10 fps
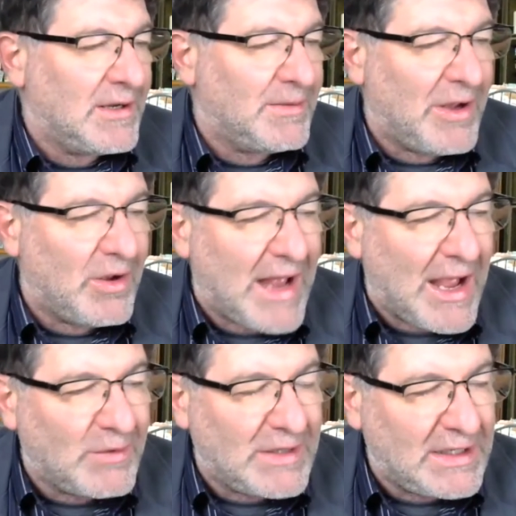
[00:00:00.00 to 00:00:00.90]
about
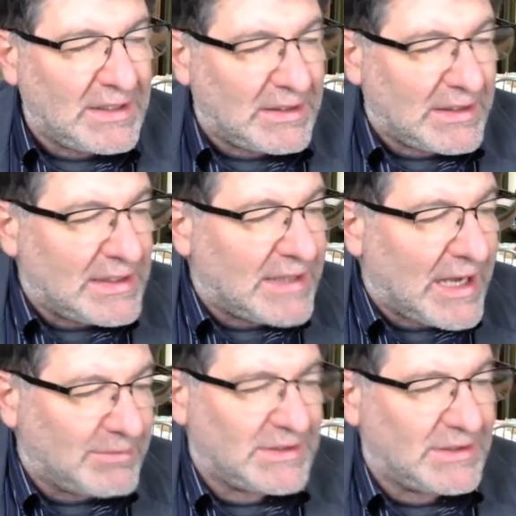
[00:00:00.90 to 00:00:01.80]
how he
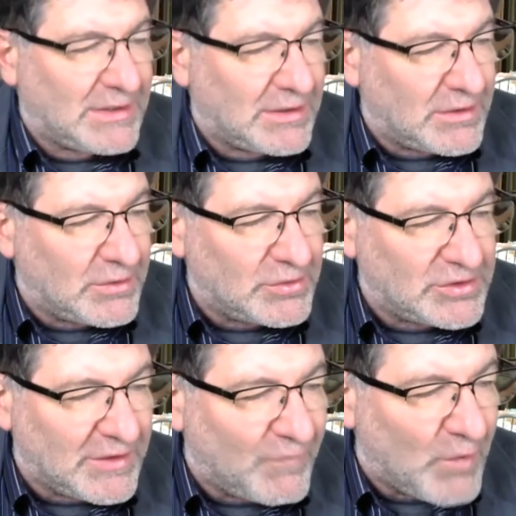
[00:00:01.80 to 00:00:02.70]
came to the conclusion
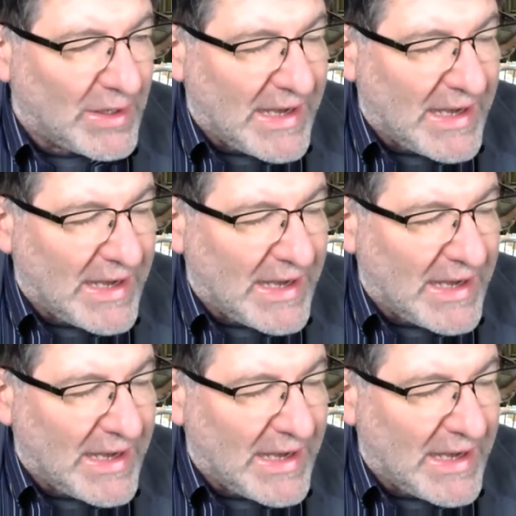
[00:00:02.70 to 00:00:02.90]
of what